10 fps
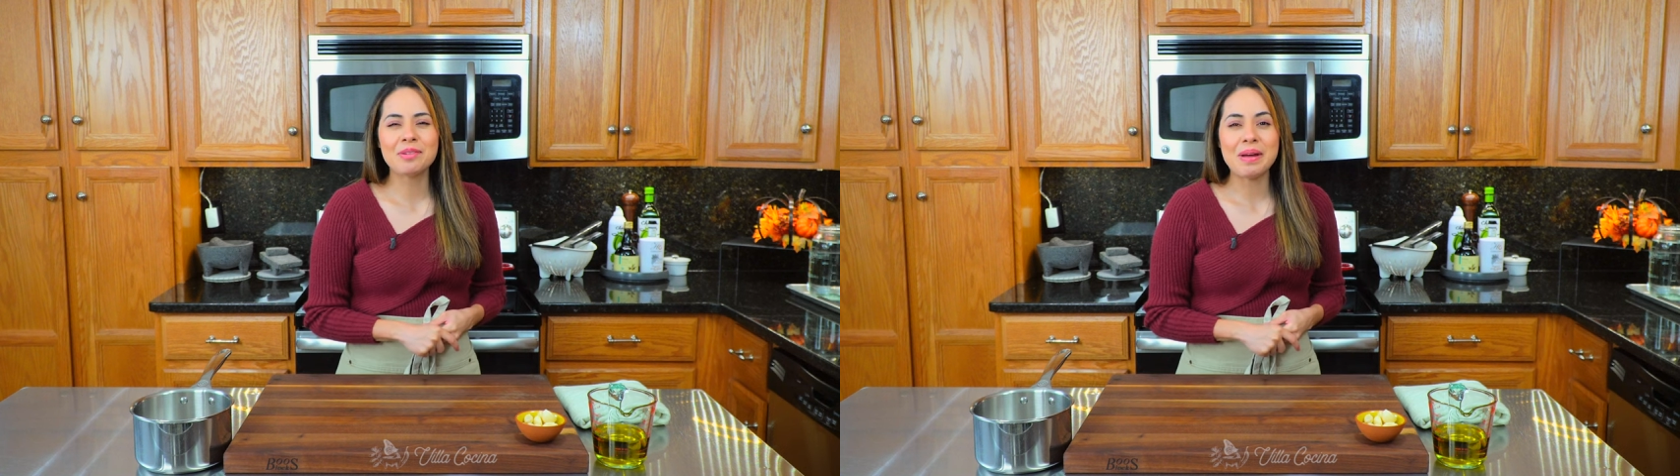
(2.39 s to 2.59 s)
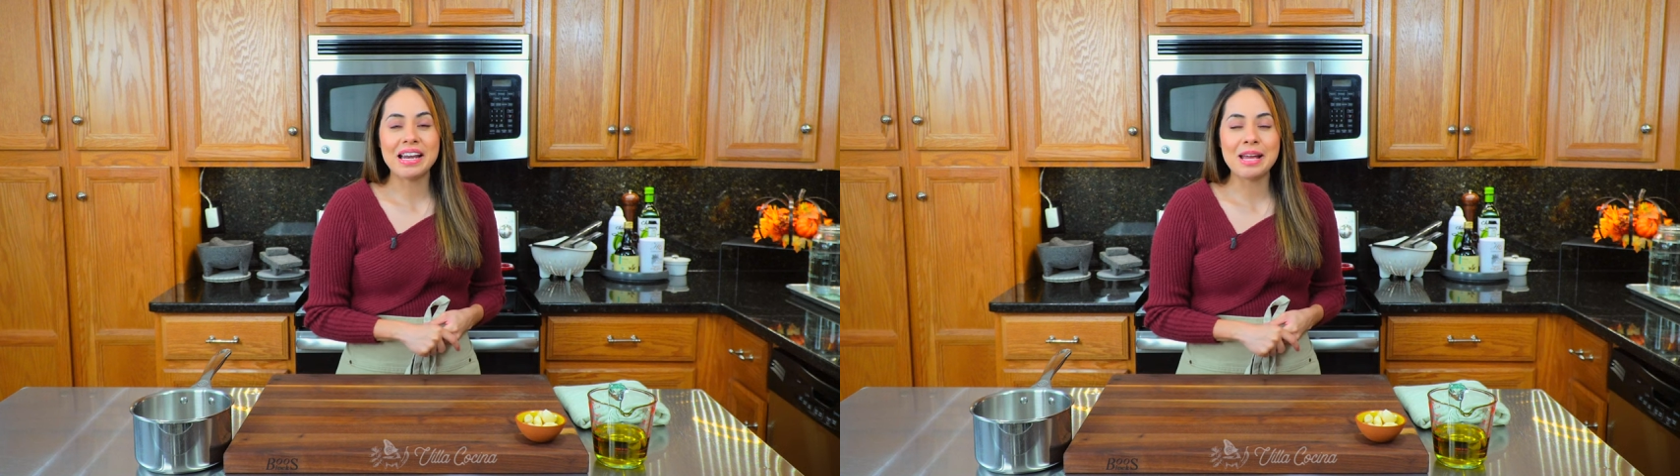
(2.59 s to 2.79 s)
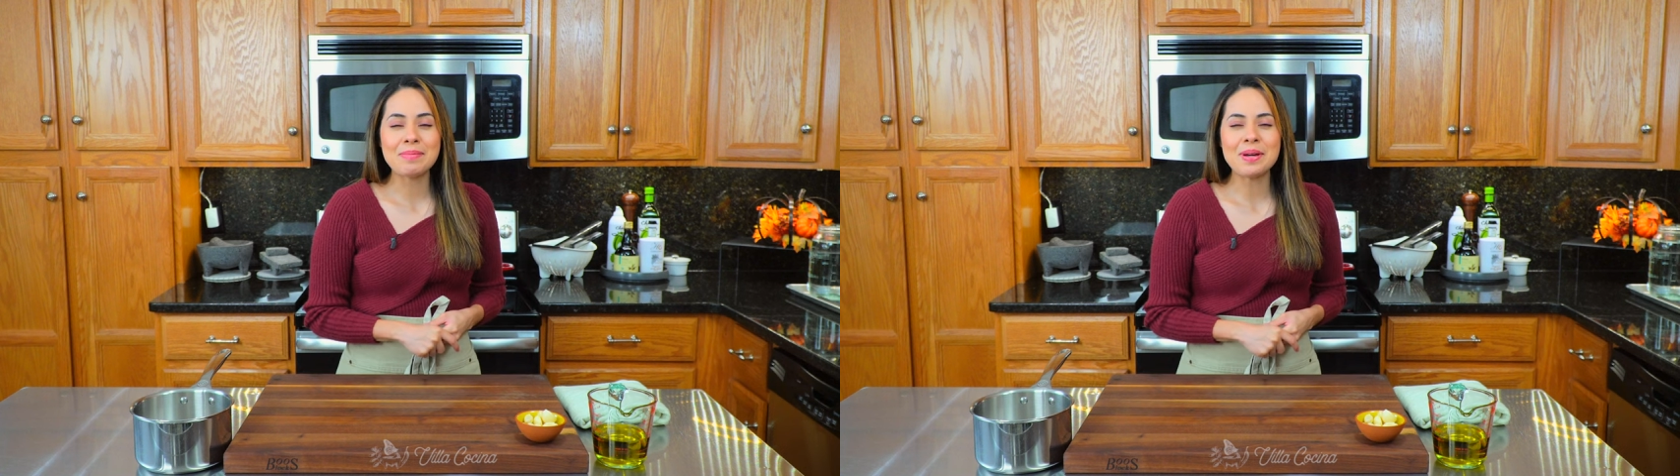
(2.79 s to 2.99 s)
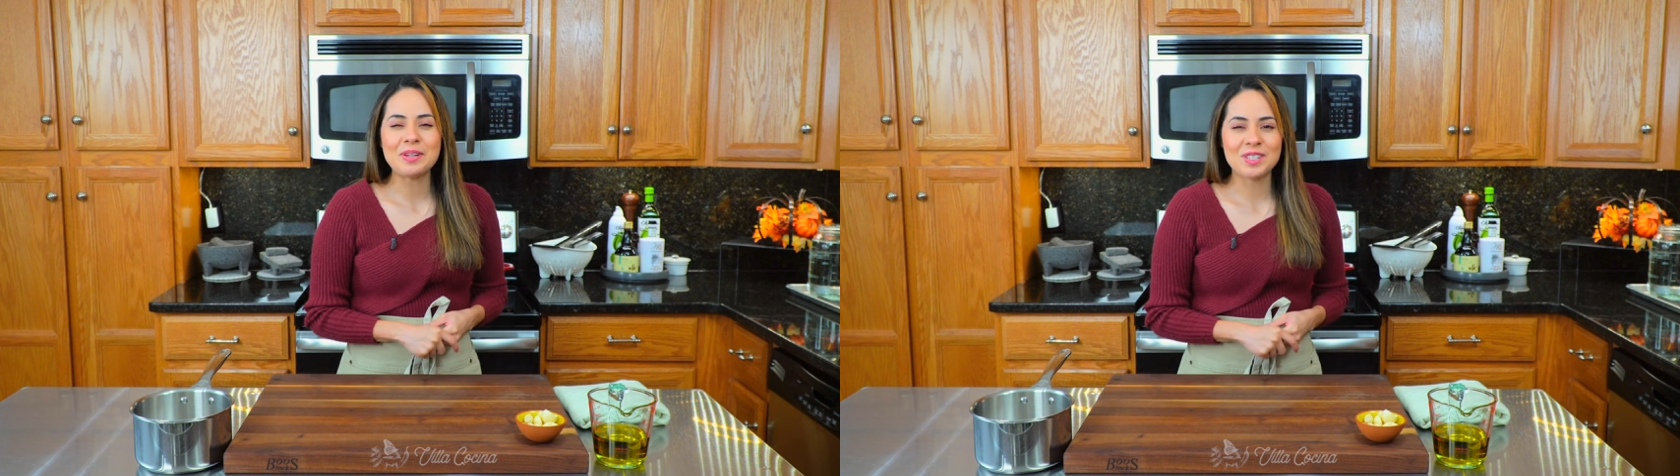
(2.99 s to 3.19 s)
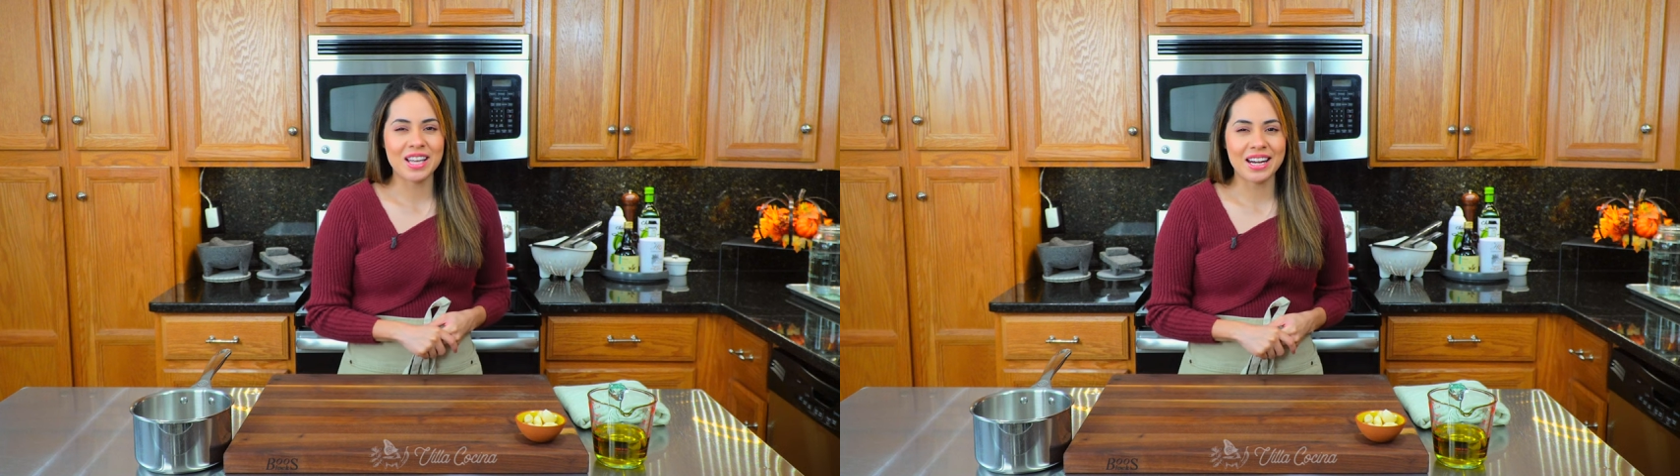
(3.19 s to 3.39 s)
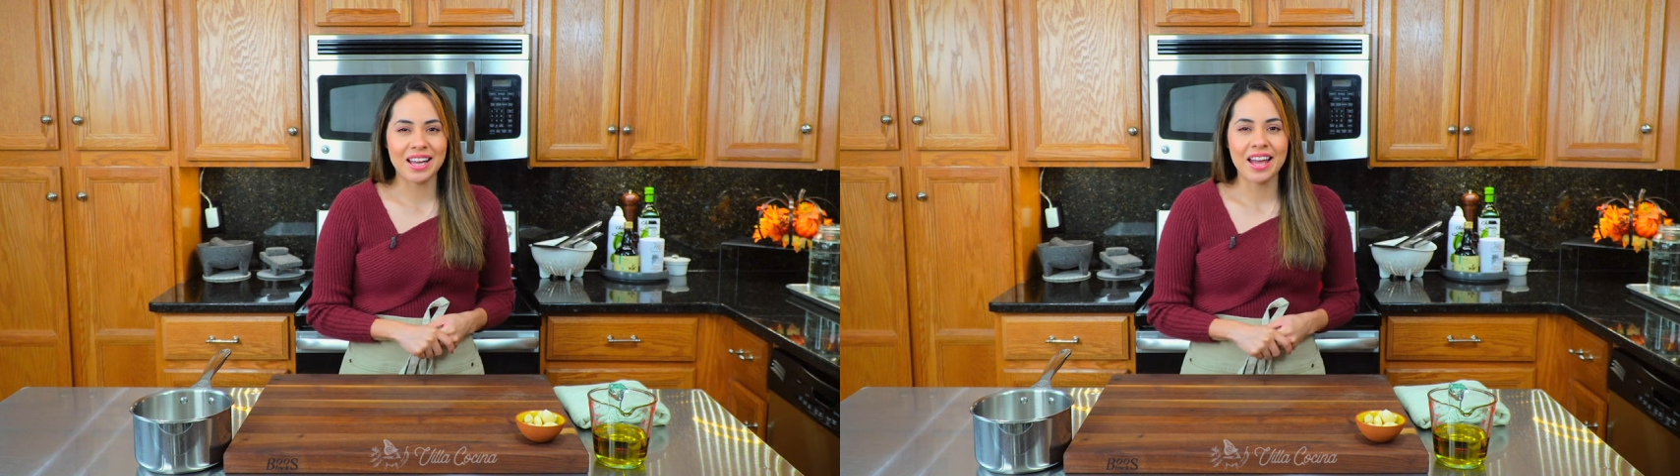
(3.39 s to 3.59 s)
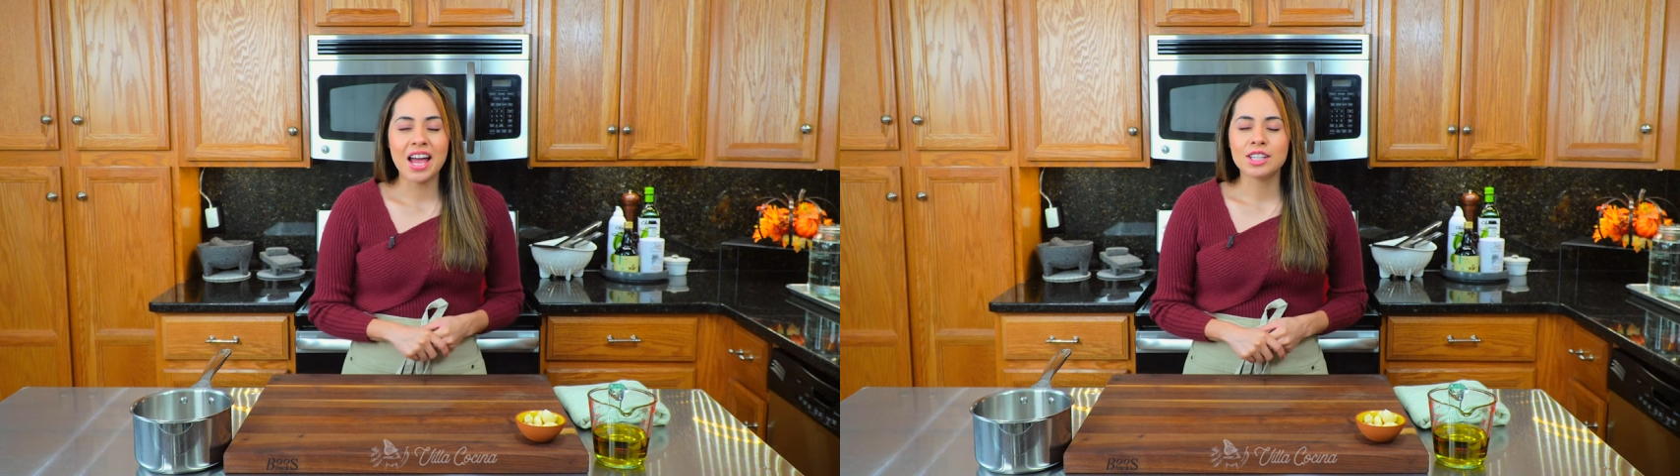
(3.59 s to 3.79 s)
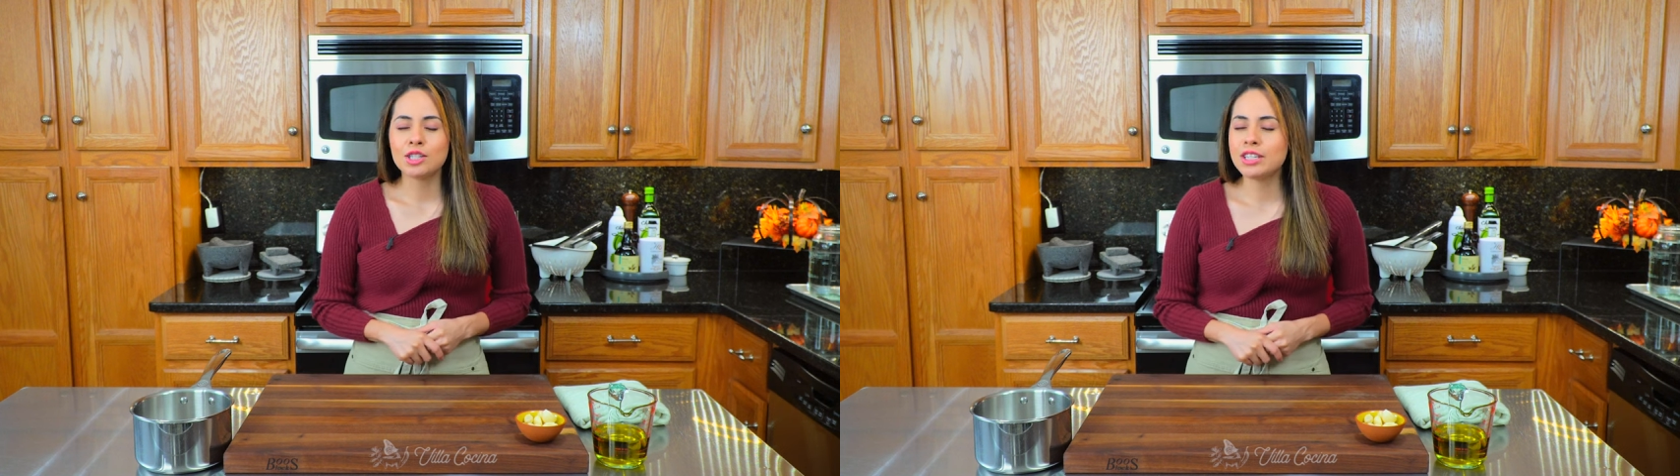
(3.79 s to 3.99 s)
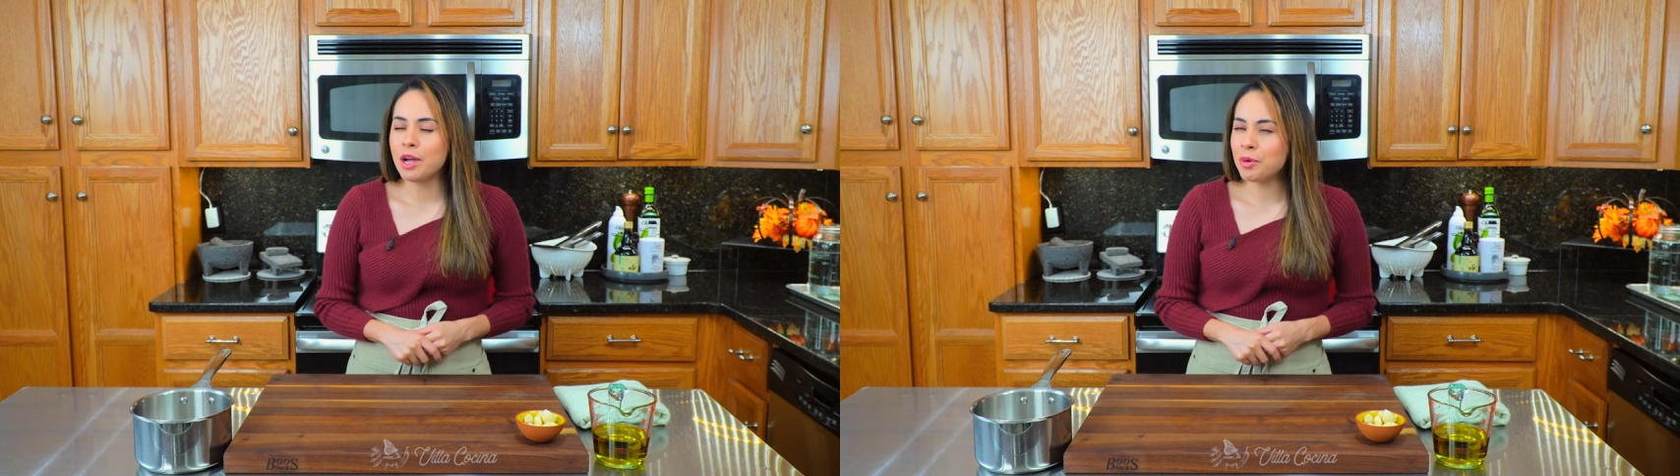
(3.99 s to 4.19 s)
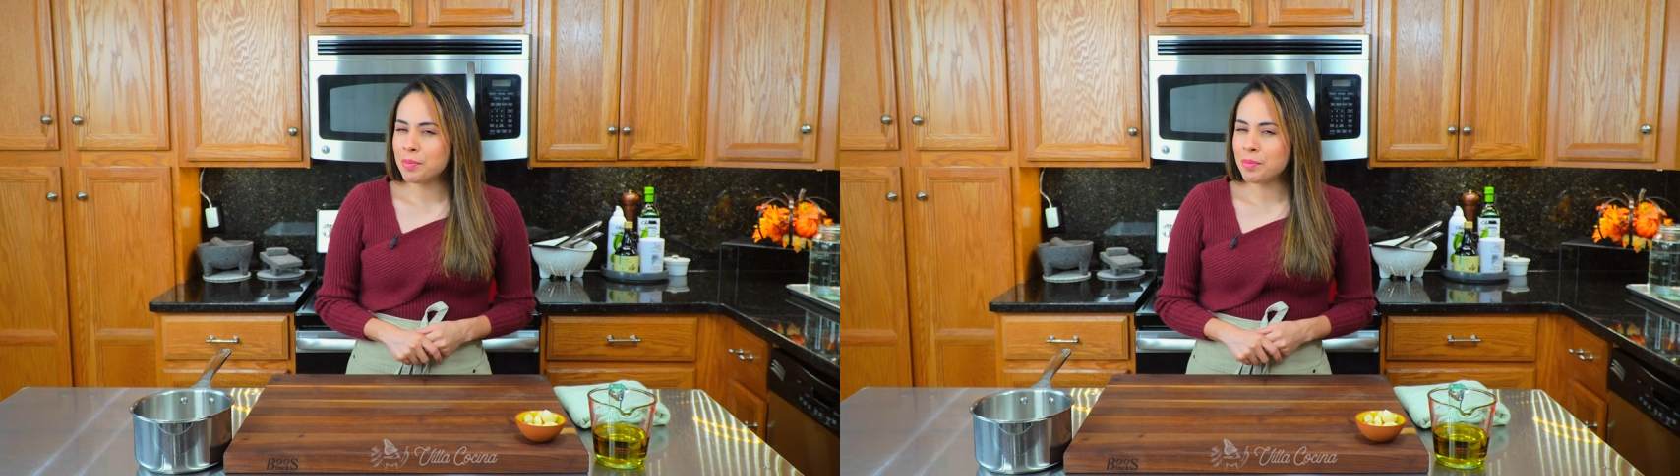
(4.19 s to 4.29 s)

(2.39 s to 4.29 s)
My name is Rosanna. Today we're